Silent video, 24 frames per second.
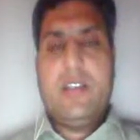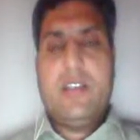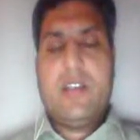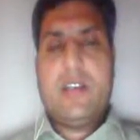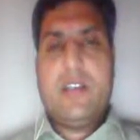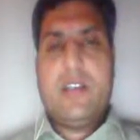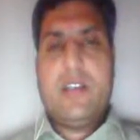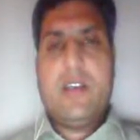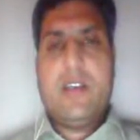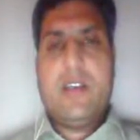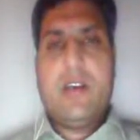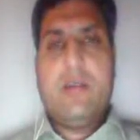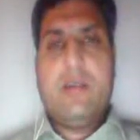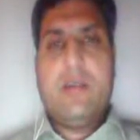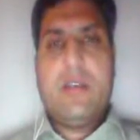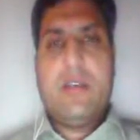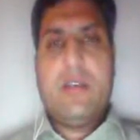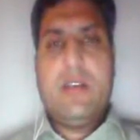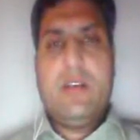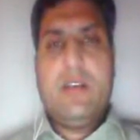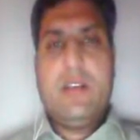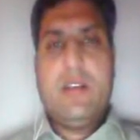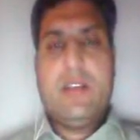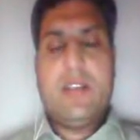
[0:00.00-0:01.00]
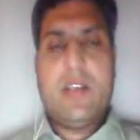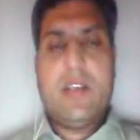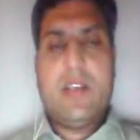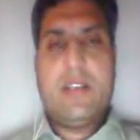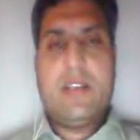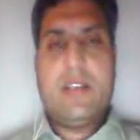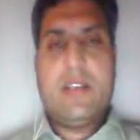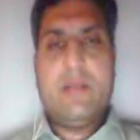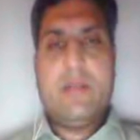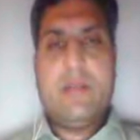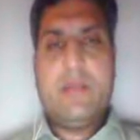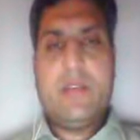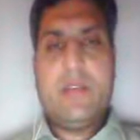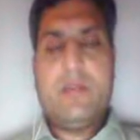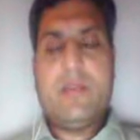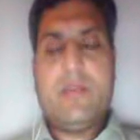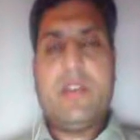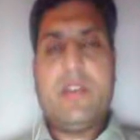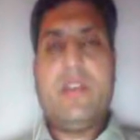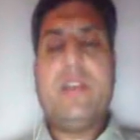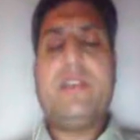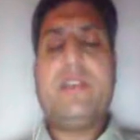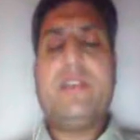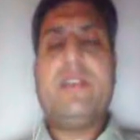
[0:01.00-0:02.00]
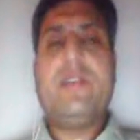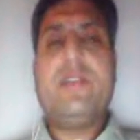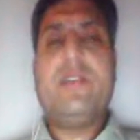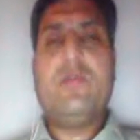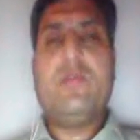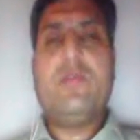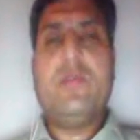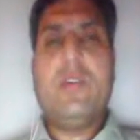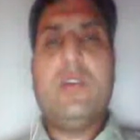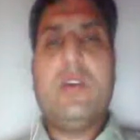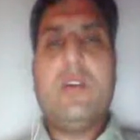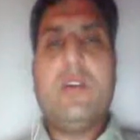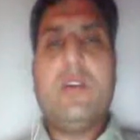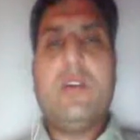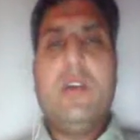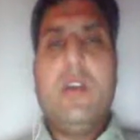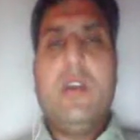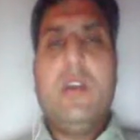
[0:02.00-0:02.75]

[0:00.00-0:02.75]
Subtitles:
are the common sign symptom related to the